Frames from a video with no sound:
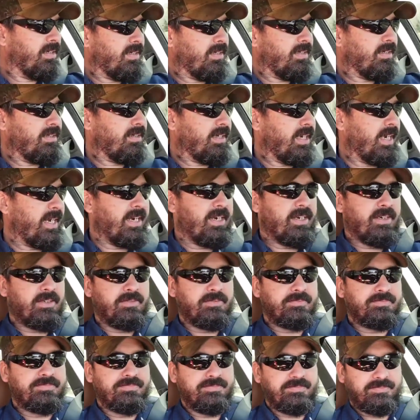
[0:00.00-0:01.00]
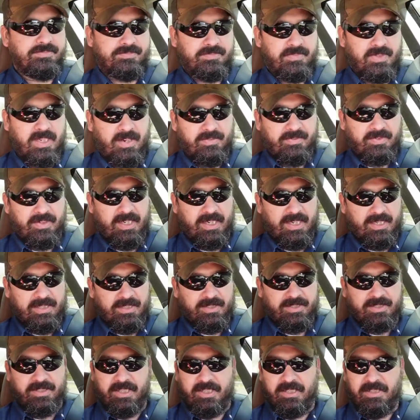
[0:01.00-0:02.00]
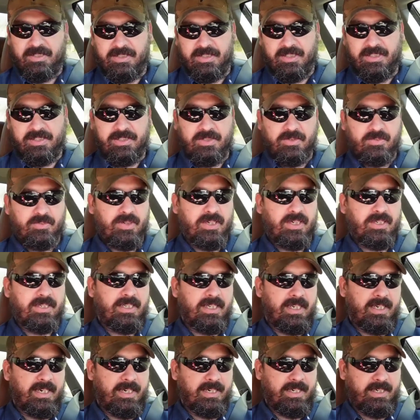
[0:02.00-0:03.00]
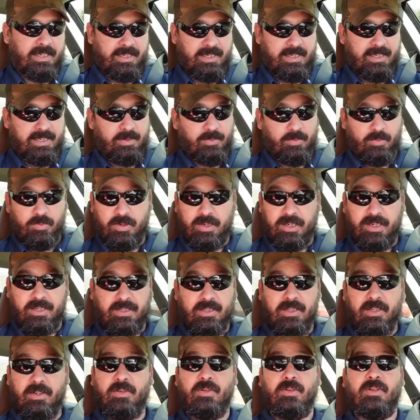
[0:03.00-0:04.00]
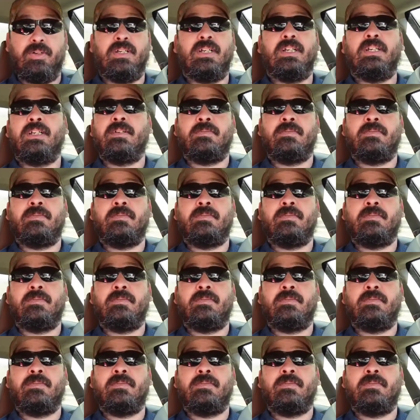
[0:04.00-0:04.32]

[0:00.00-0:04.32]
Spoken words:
Now, after I got the seat adjusted where I like it, I got it way lower.